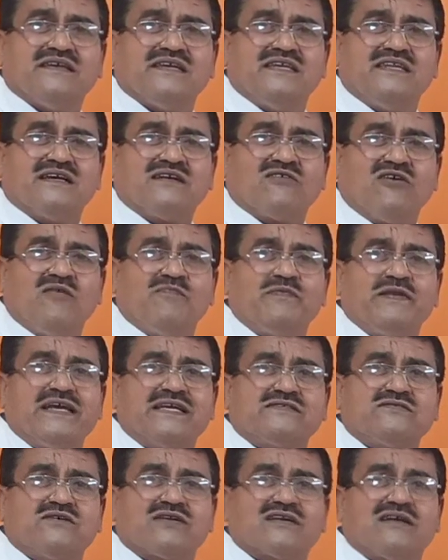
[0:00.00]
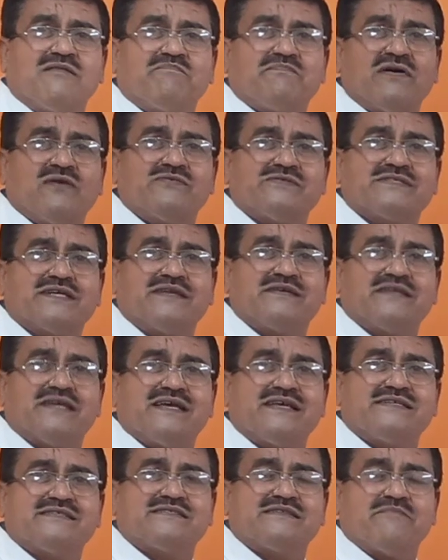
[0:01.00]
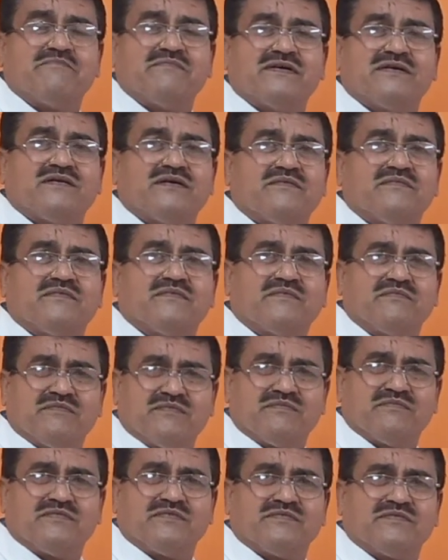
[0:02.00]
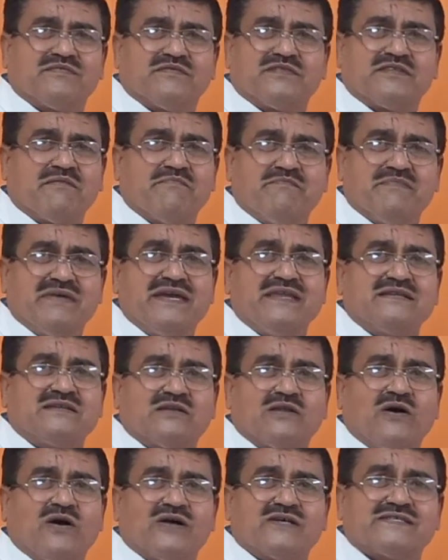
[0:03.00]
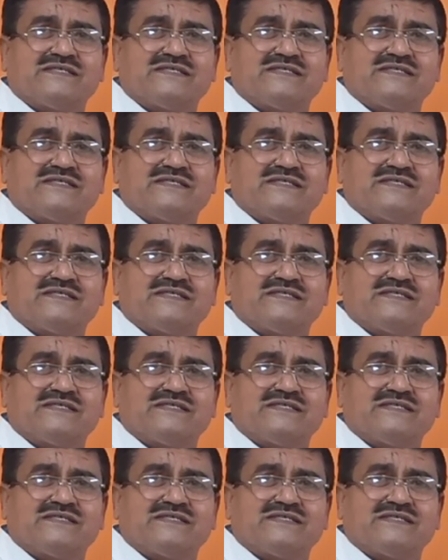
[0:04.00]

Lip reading: in a complex or compound sentence, the main